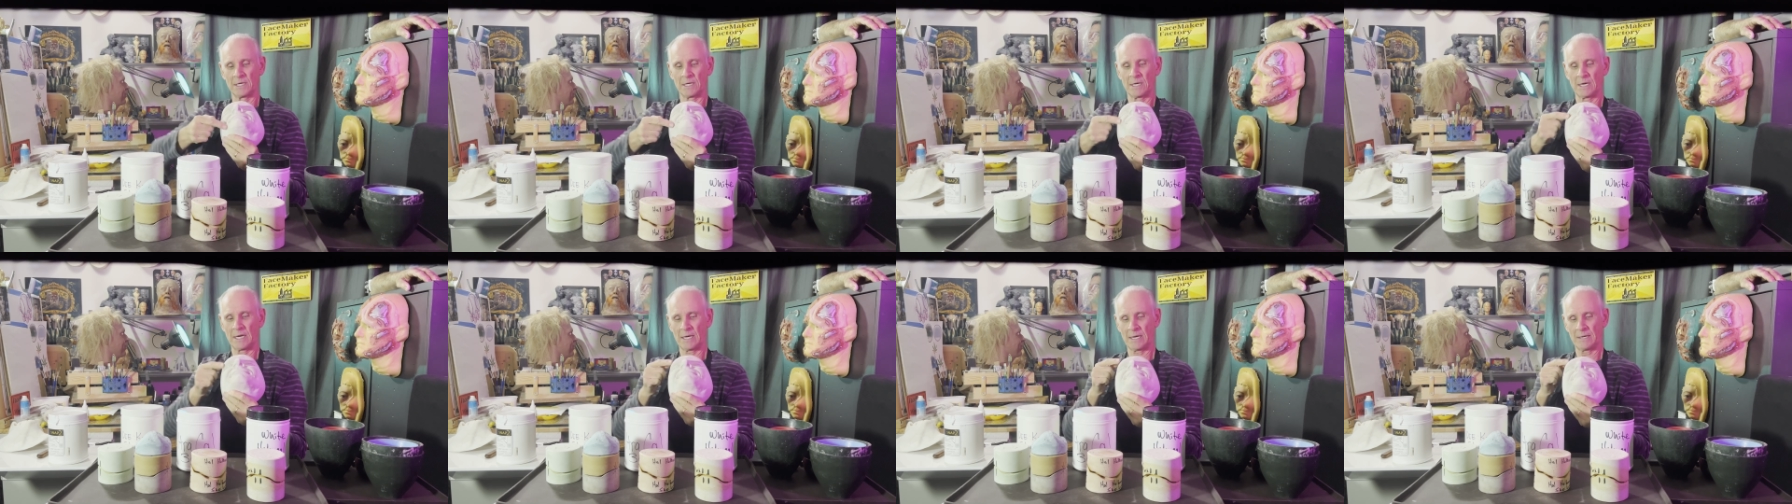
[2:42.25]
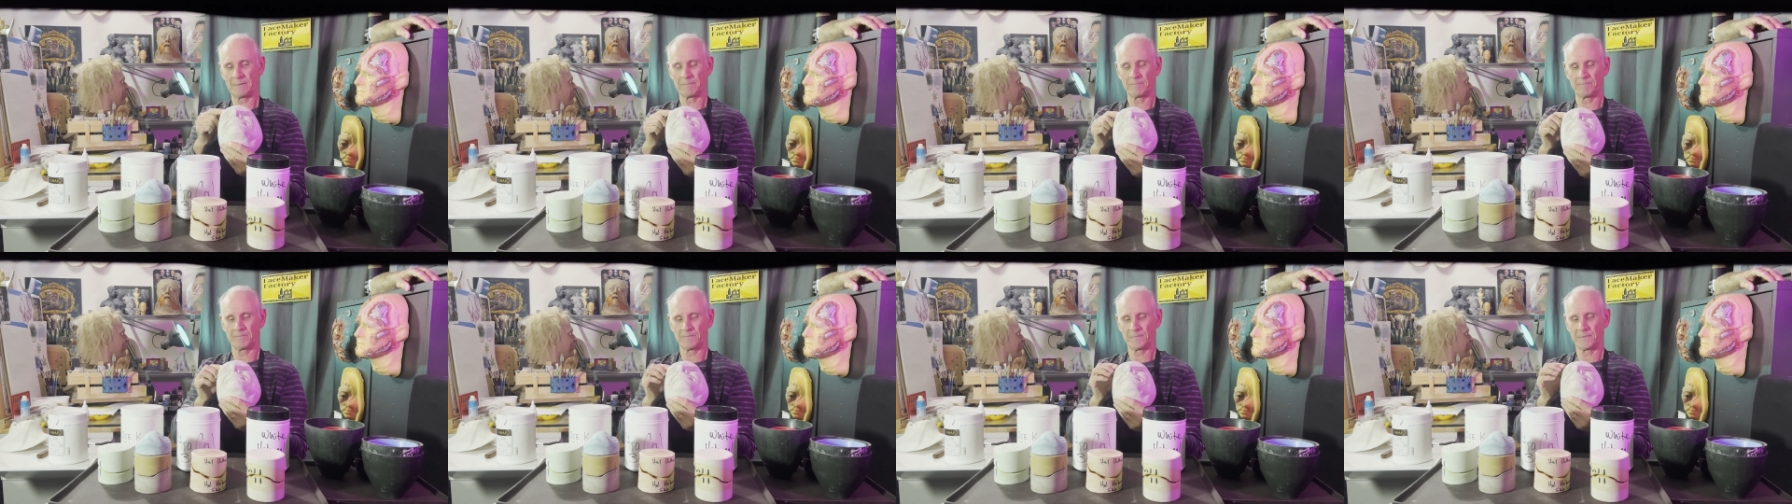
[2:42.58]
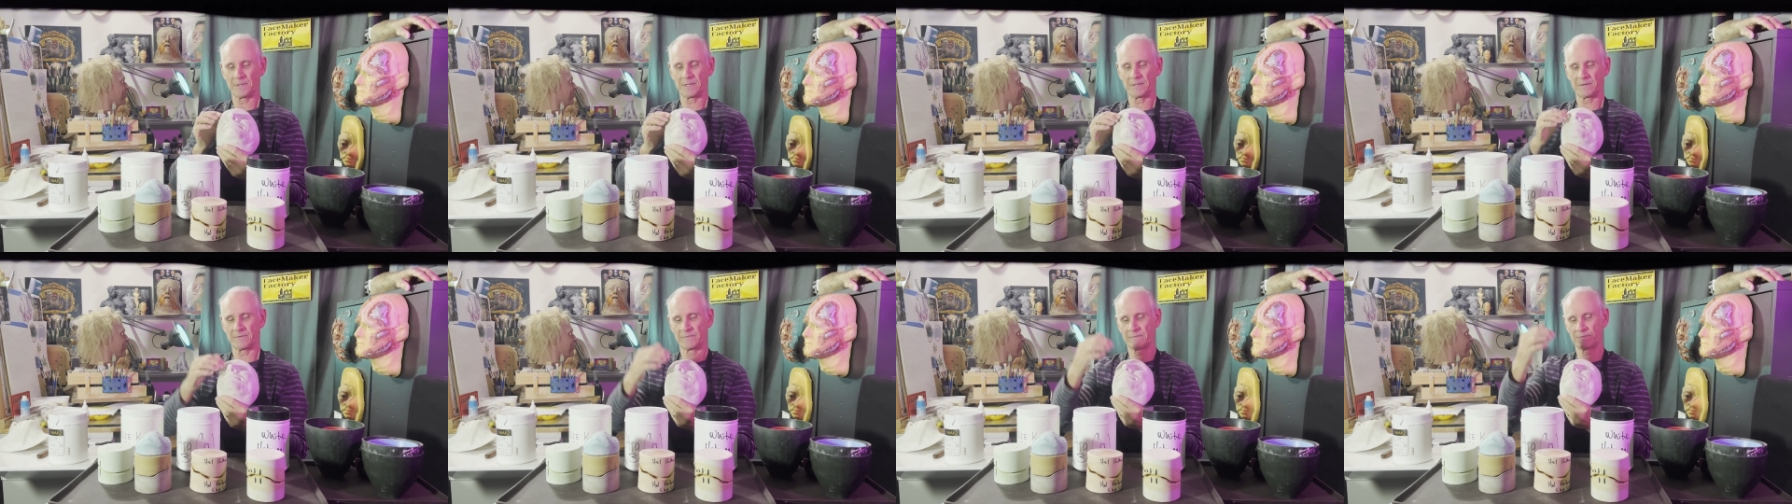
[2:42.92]

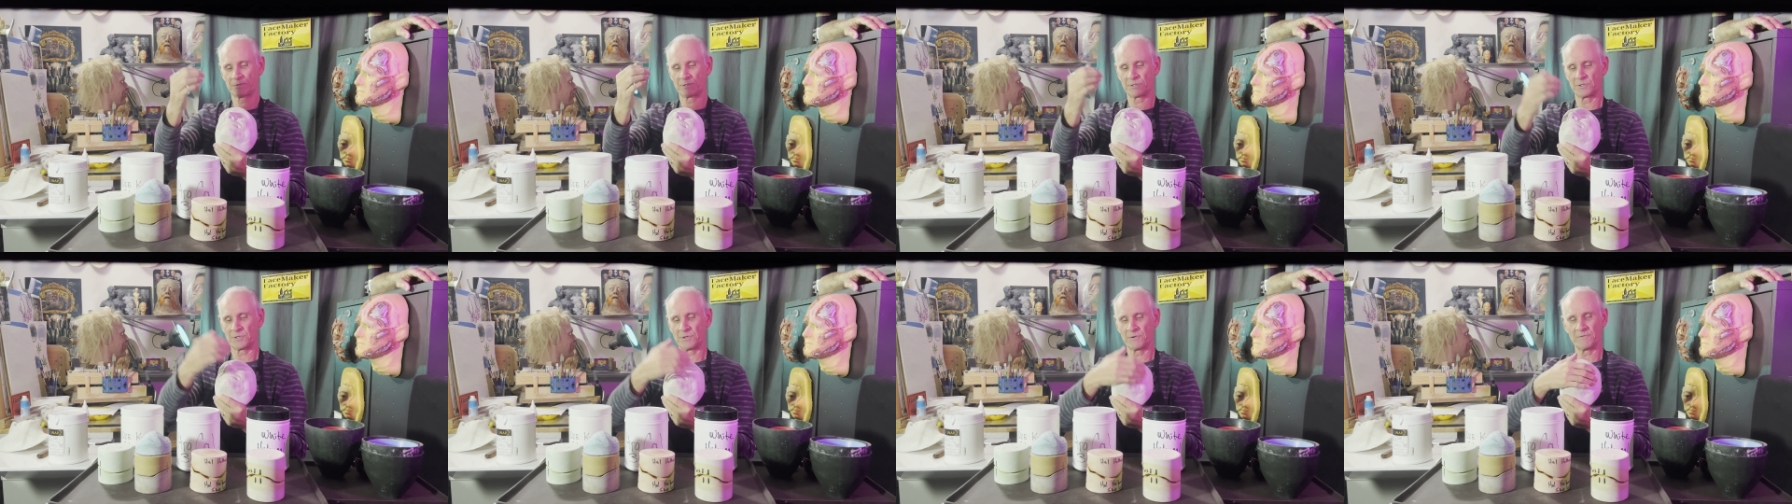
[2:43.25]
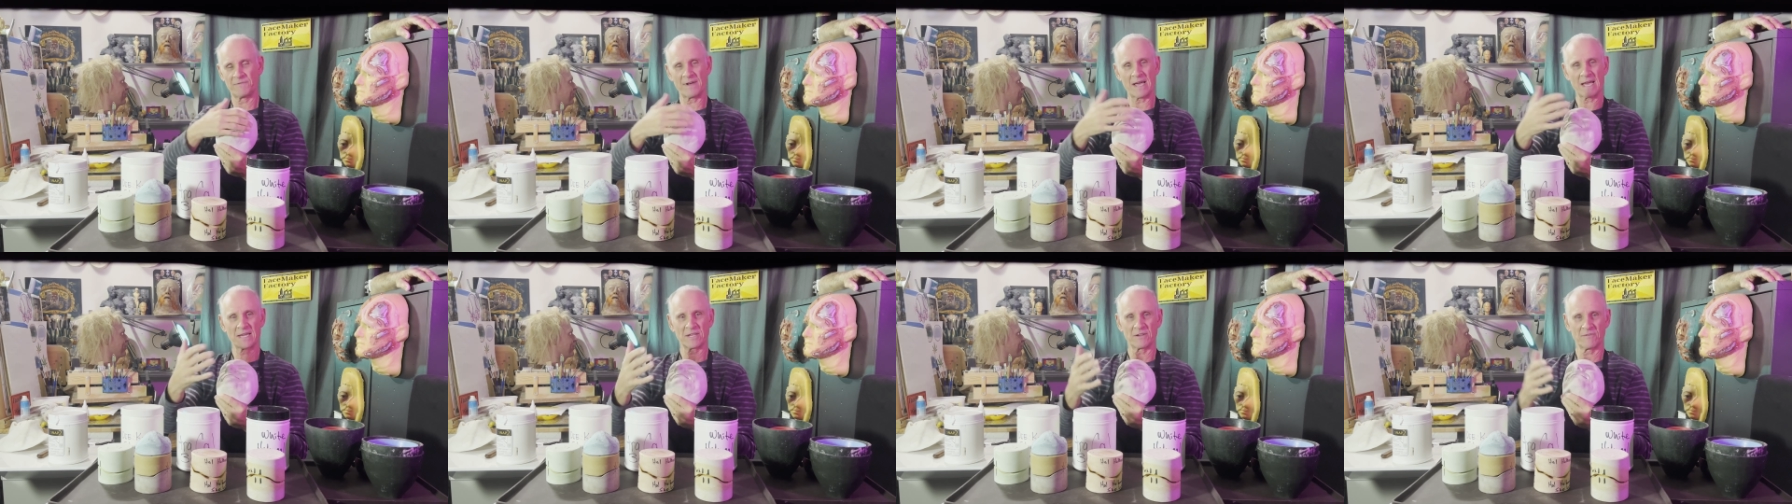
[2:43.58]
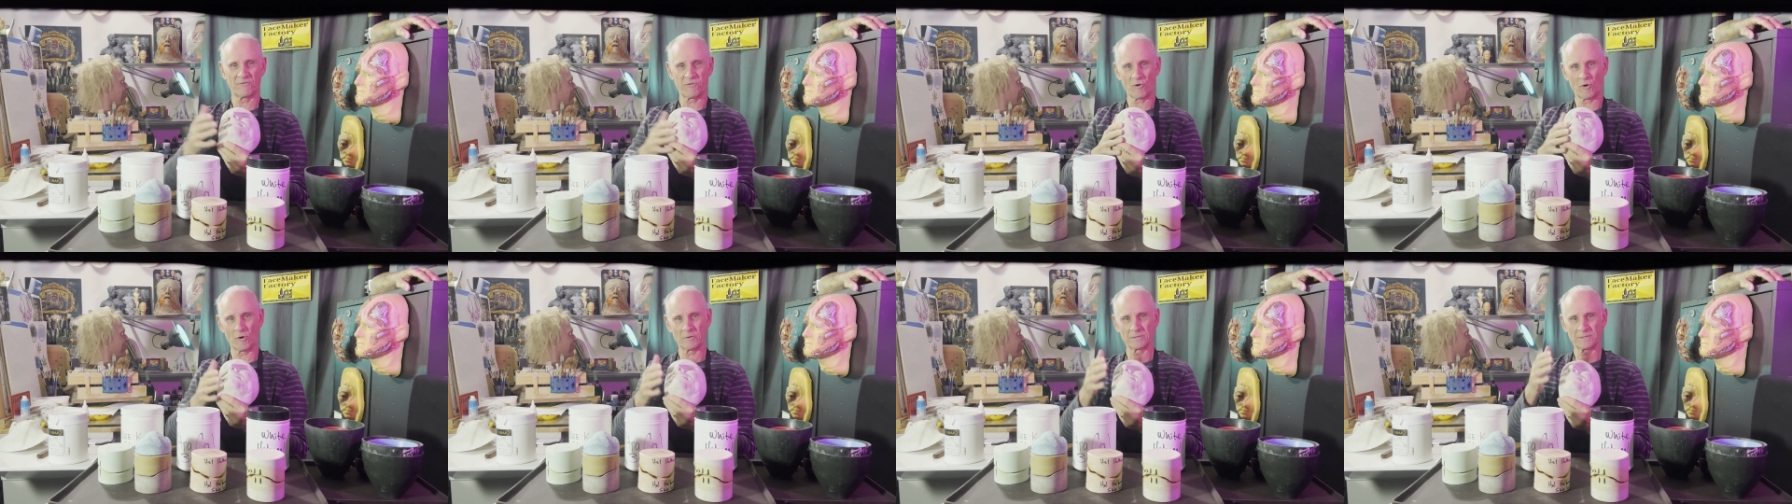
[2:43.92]
to do
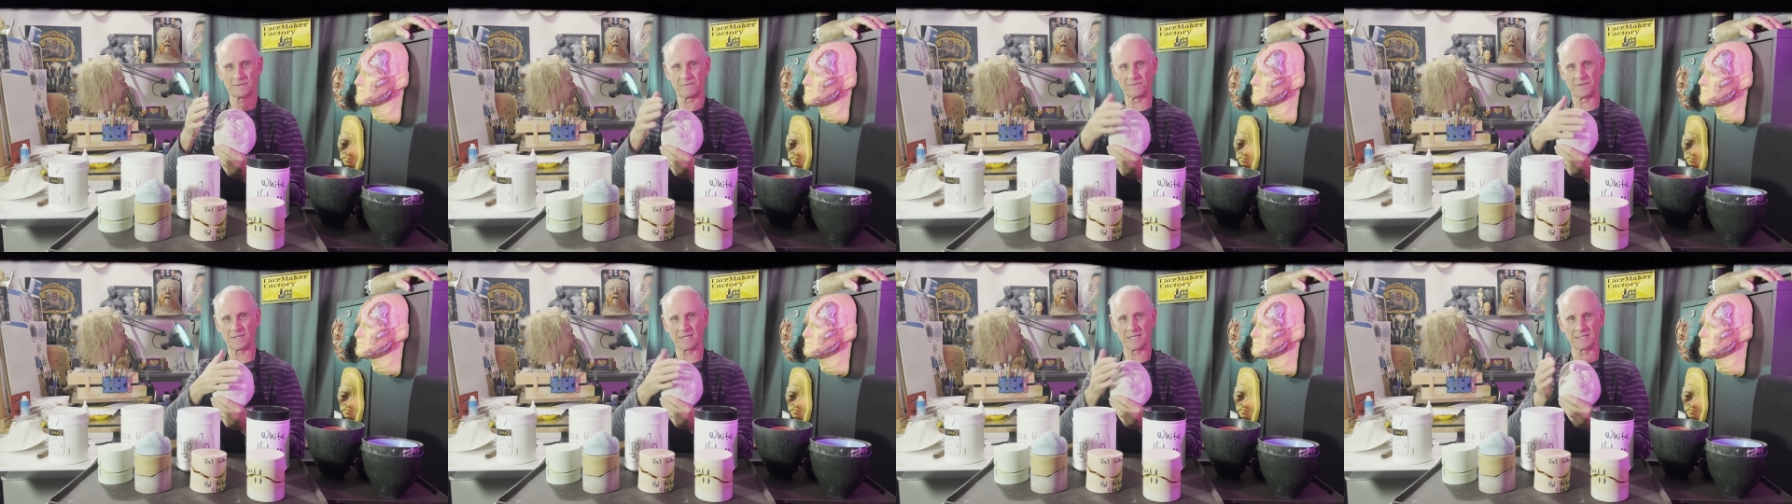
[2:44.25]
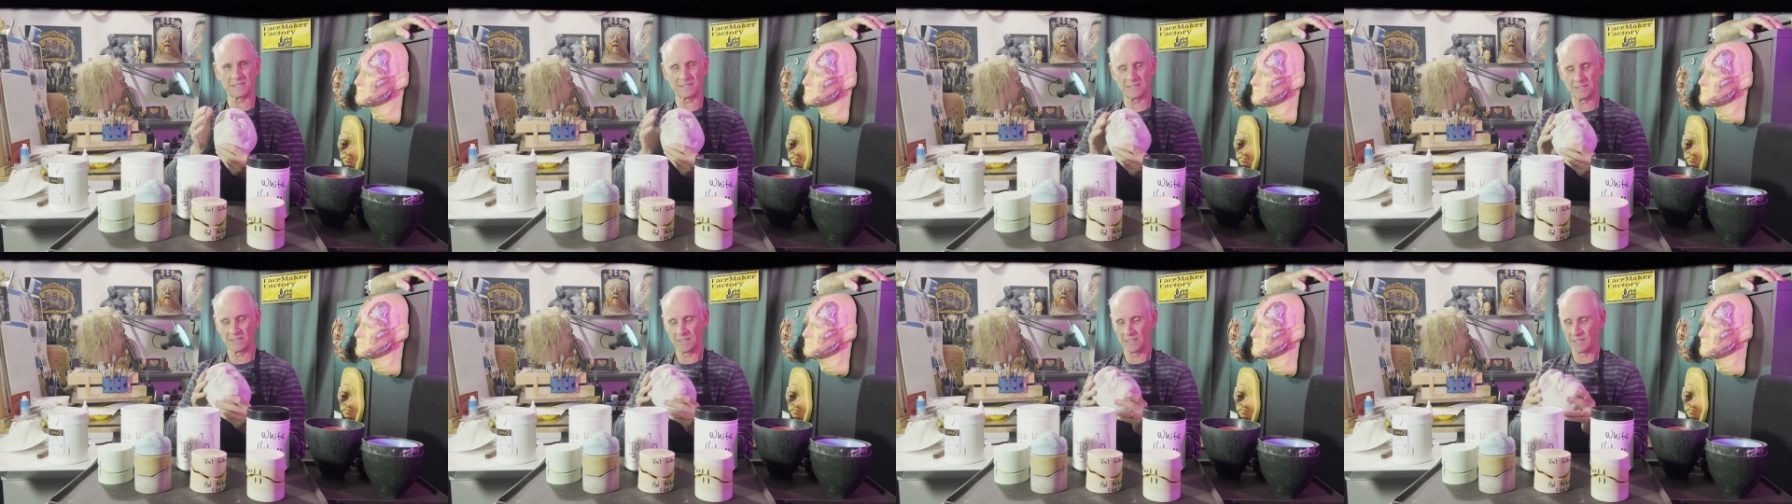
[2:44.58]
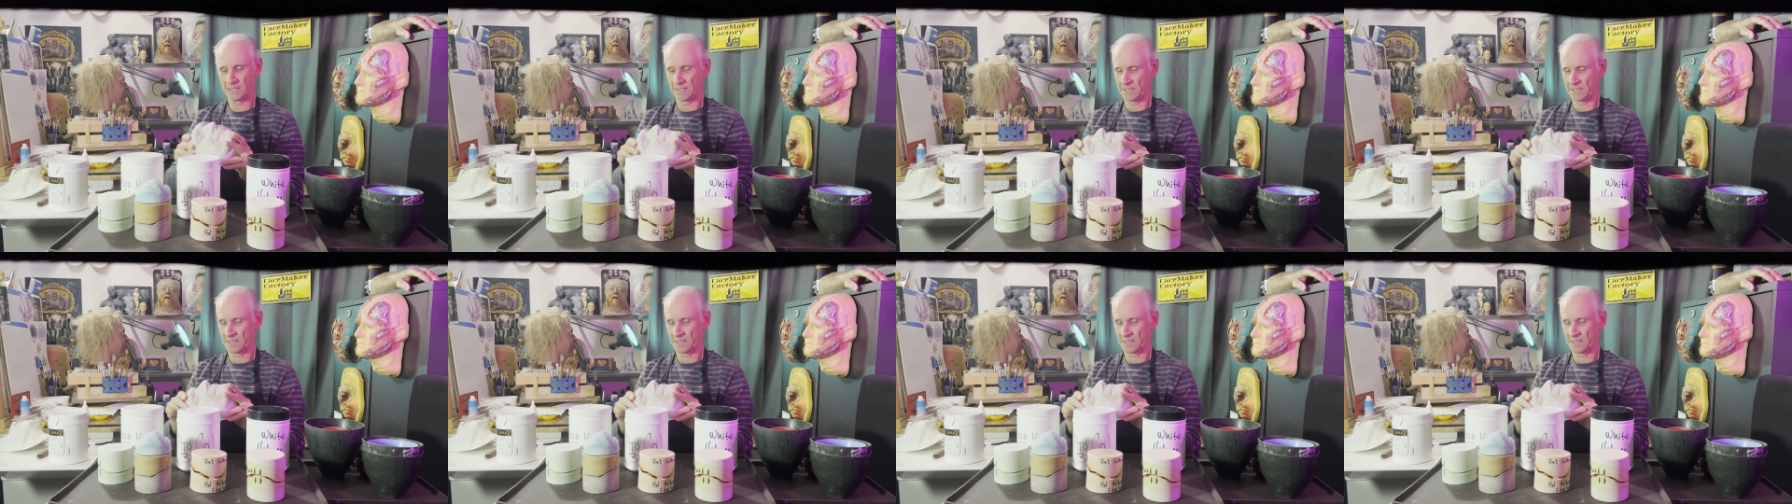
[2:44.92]
vacuum forms of this.